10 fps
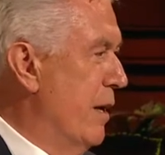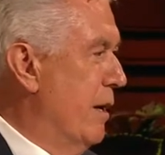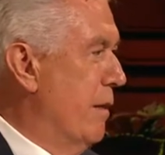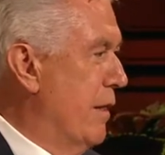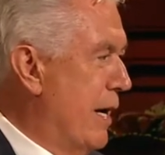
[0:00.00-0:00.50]

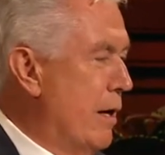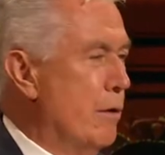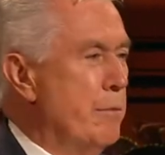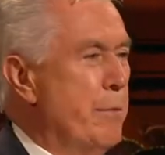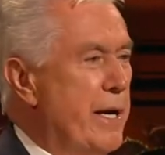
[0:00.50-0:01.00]

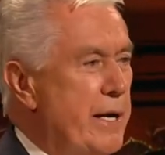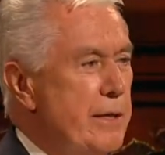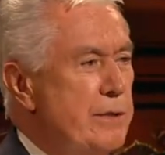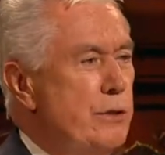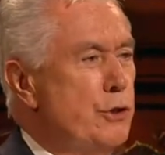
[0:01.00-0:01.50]
"Thou
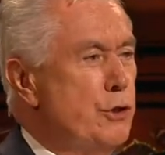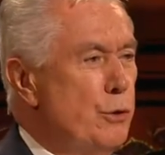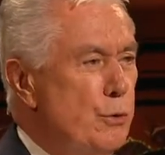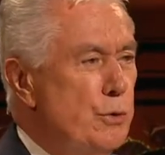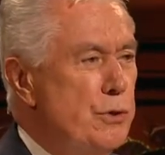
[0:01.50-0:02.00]
mayest
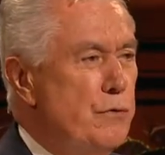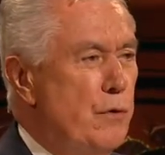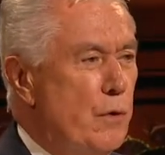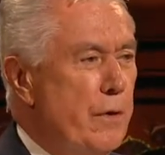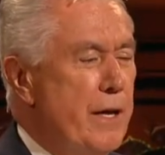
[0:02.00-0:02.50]
choose
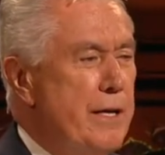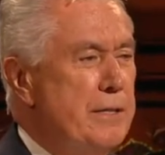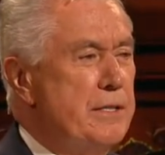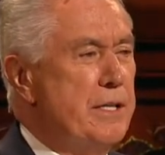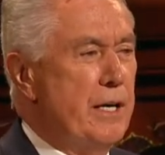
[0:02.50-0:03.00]
for
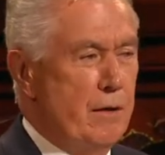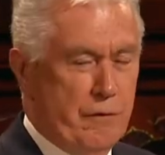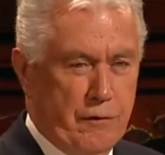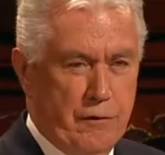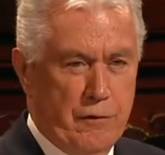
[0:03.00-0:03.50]

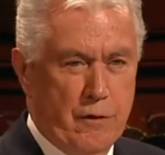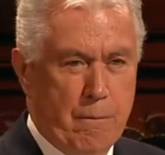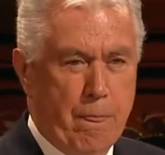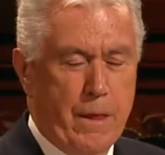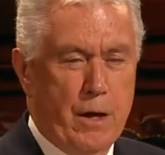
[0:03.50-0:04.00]
thyself,
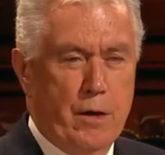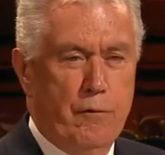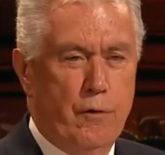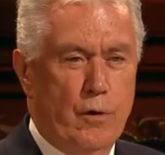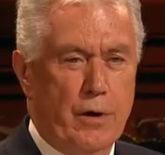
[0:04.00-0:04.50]

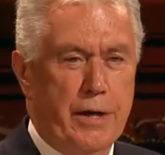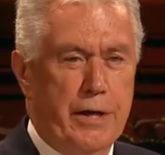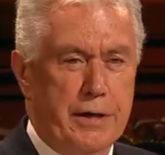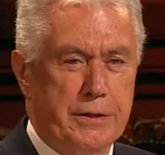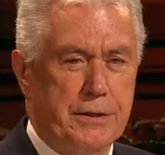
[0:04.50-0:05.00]
for
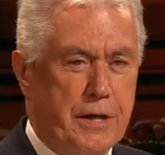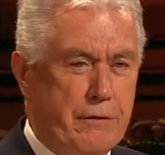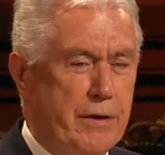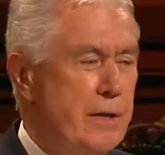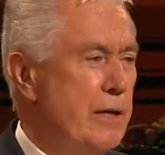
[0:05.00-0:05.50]
it is
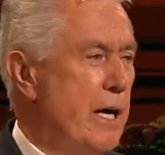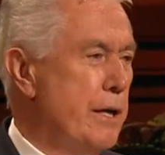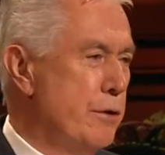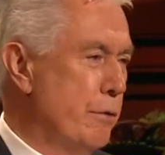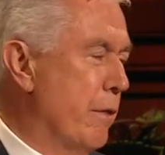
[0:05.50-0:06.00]
given
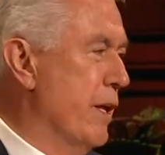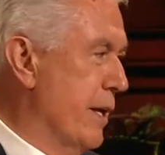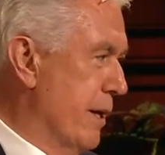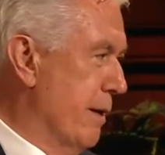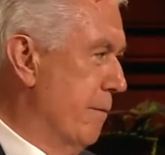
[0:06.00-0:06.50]
unto
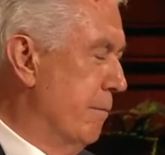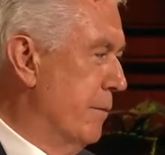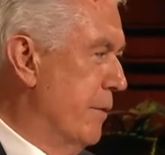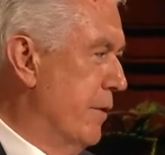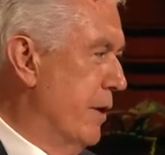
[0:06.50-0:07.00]
thee."
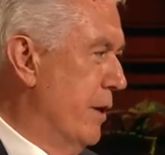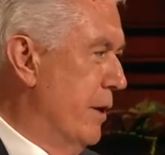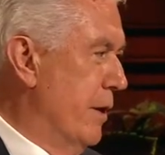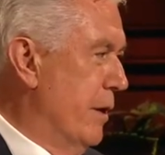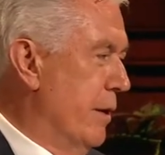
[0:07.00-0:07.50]

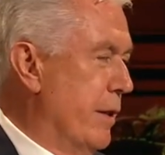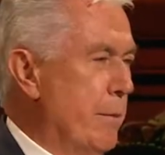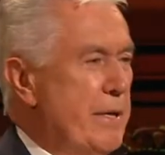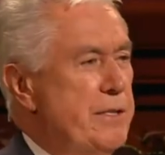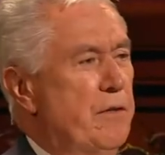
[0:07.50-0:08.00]
There
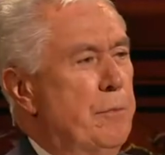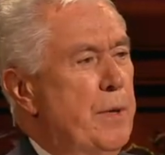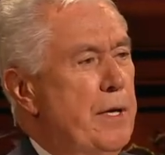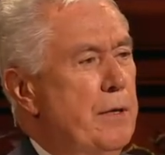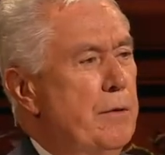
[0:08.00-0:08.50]
must have
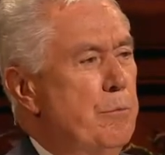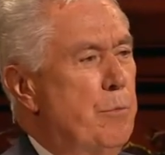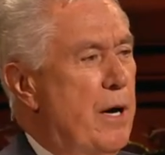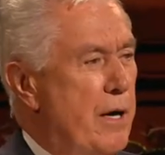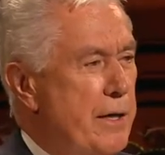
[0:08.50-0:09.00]
been
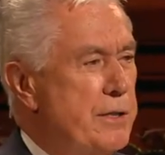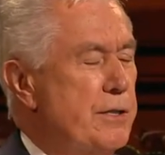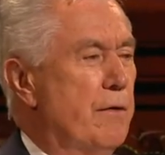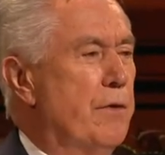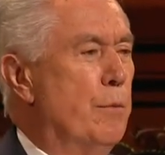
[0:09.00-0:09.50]
parts
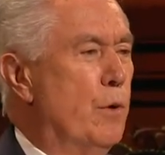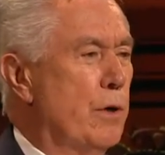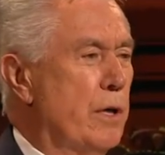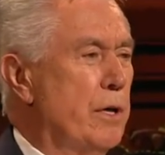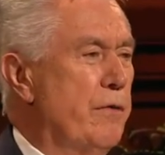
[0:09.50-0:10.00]
of the
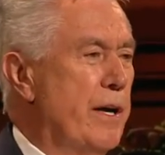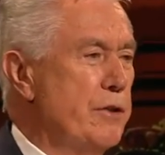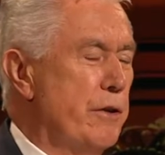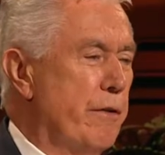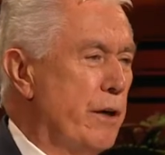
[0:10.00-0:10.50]
mortal
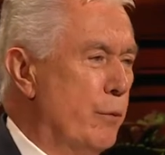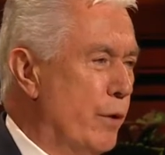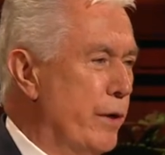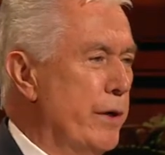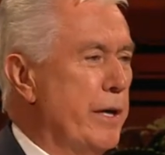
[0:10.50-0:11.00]
adventure that
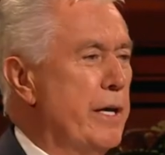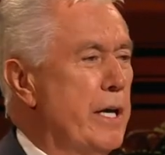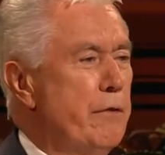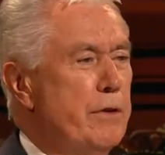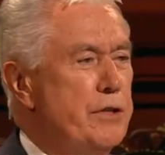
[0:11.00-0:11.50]
worried and
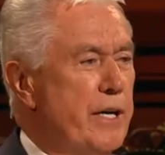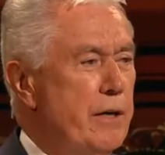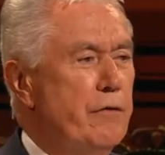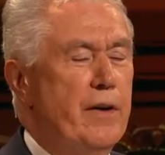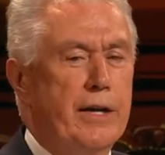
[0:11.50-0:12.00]
even
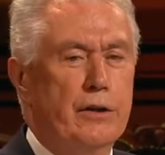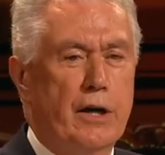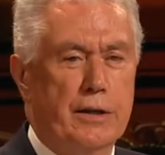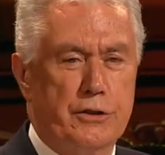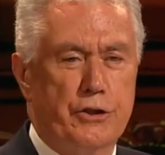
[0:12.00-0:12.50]
terrified
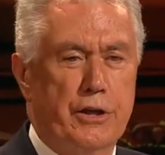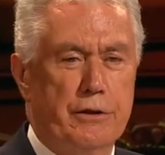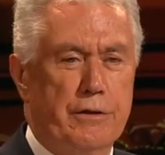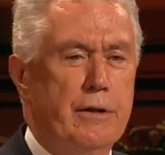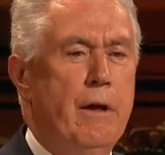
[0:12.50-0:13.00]
God's
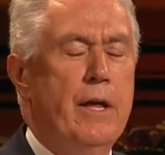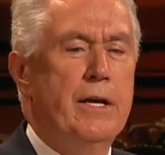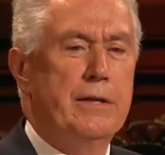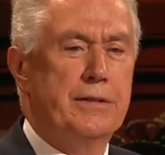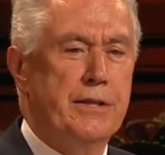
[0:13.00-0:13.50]
children,
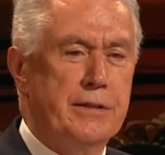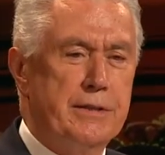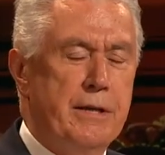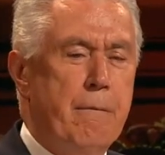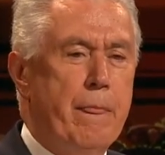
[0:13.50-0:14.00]

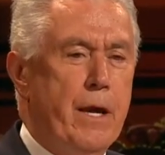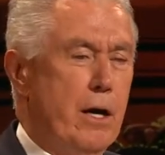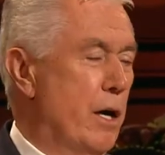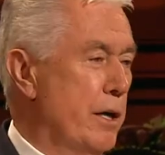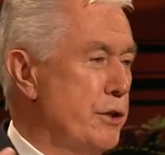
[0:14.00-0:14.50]
since a
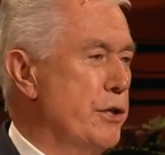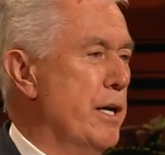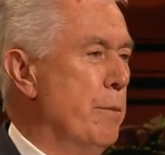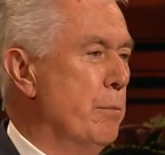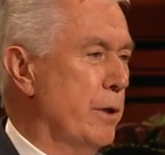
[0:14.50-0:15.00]
large
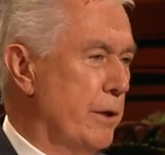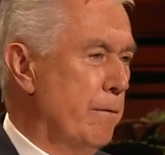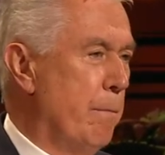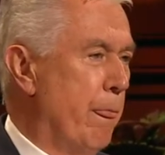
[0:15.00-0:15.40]
number